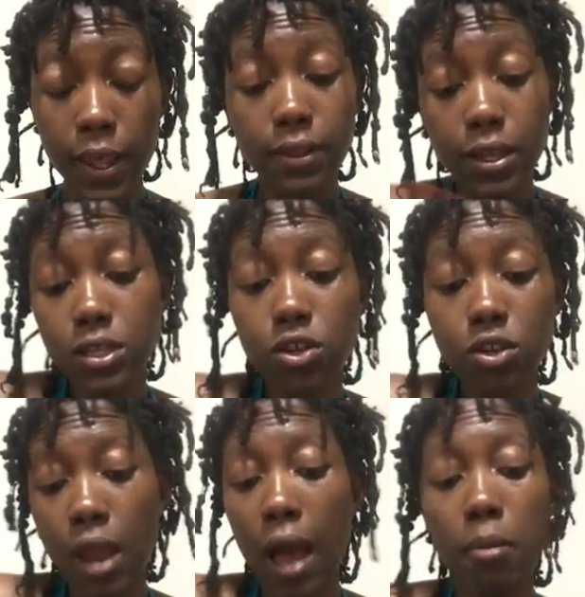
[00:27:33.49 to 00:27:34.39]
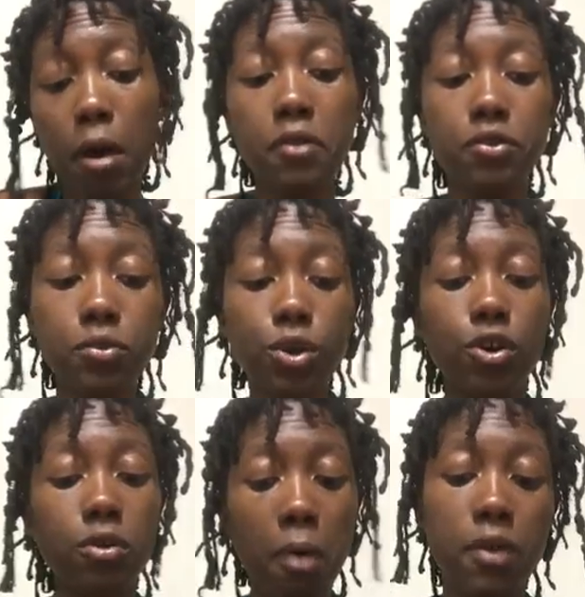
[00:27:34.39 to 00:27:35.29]
This could not bother you or
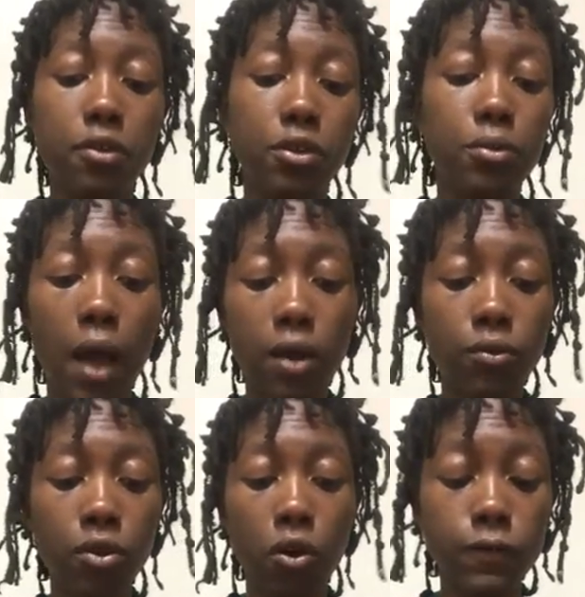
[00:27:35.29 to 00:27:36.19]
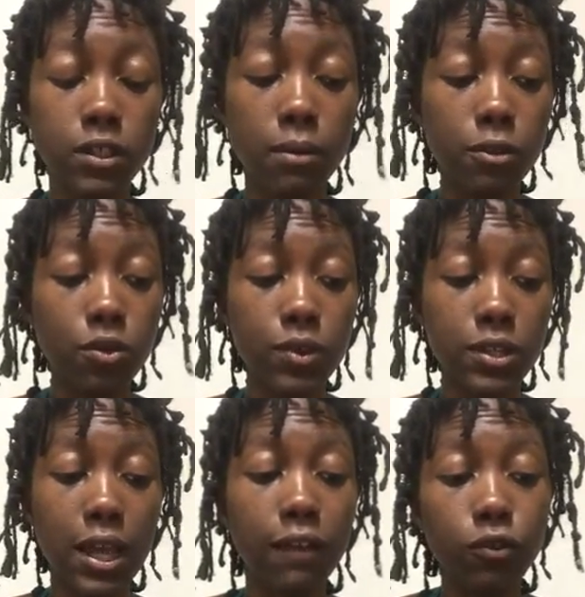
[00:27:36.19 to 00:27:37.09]
could bother you. I don't know. For some of you, it's
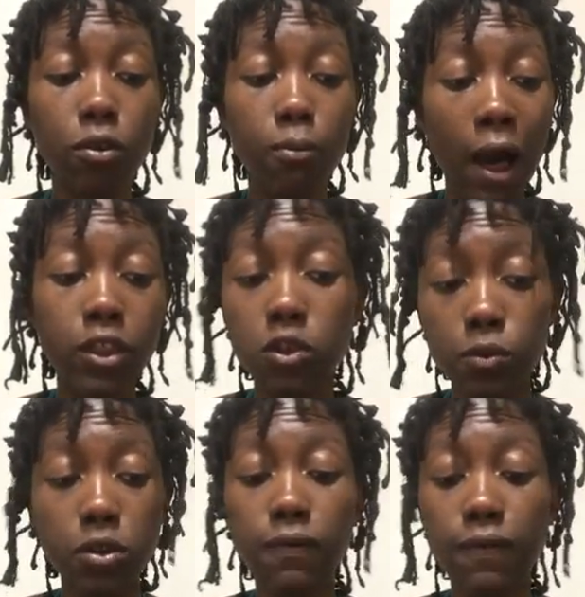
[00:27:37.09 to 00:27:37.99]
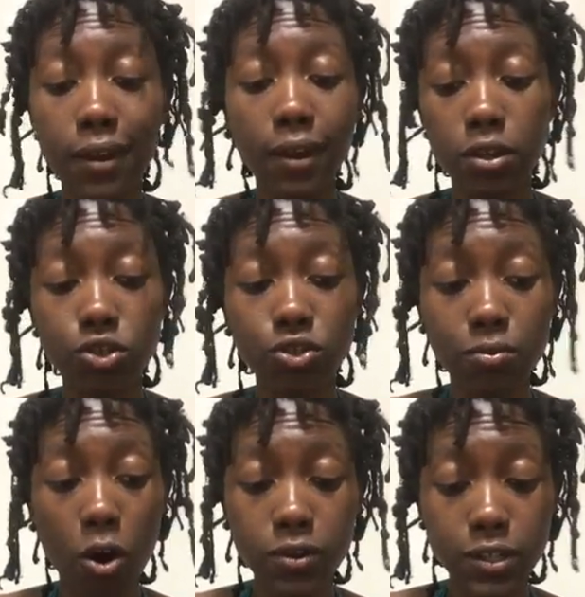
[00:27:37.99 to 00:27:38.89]
definitely going to bother you when you found out that you're a
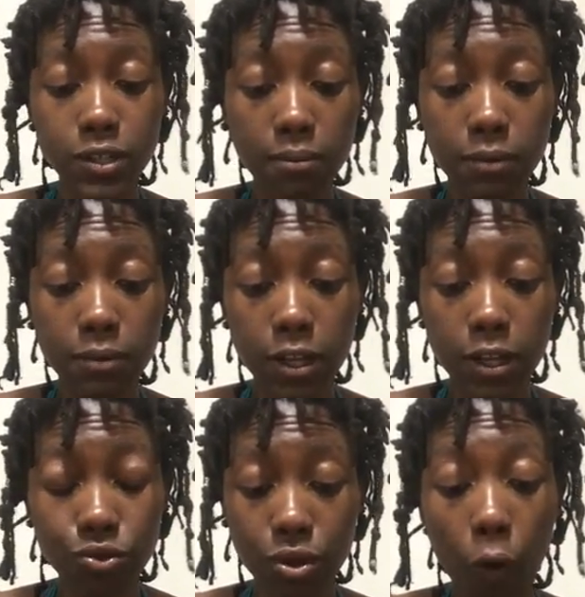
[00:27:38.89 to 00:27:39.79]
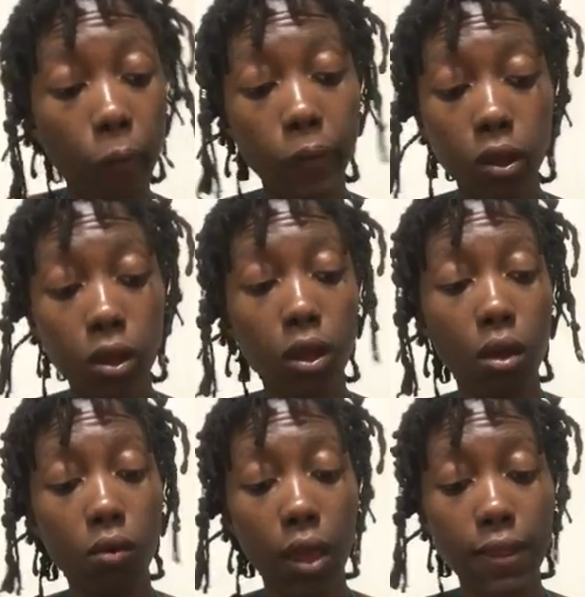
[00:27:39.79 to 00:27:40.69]
part of something that you didn't know.
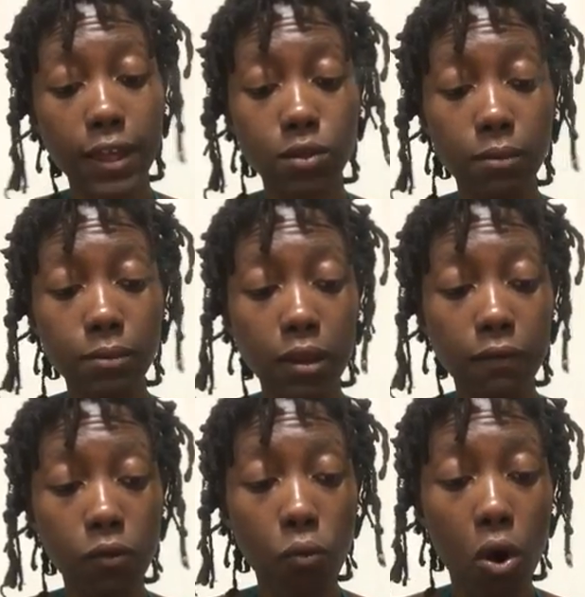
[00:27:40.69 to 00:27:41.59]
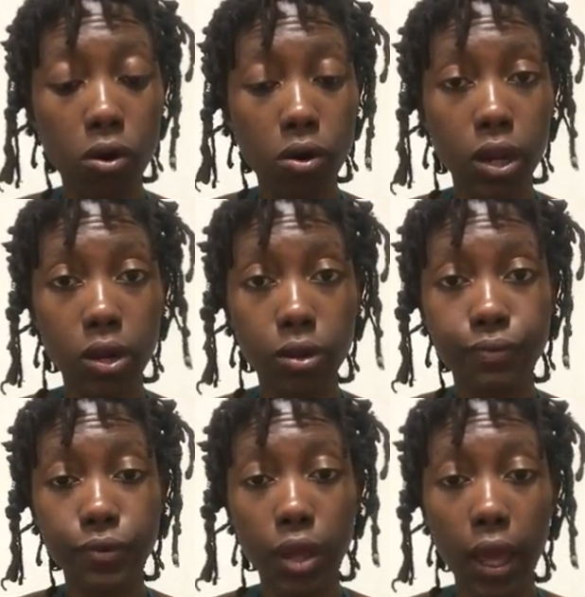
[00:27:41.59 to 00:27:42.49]
Okay. That's what I'm getting from water here.
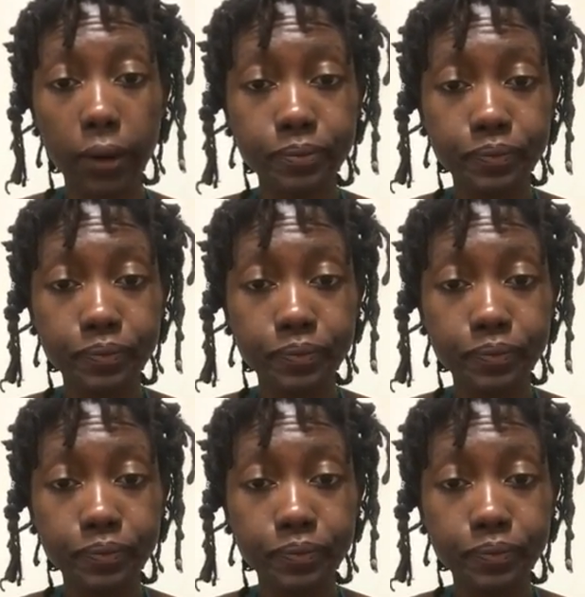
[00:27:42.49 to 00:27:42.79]
Okay.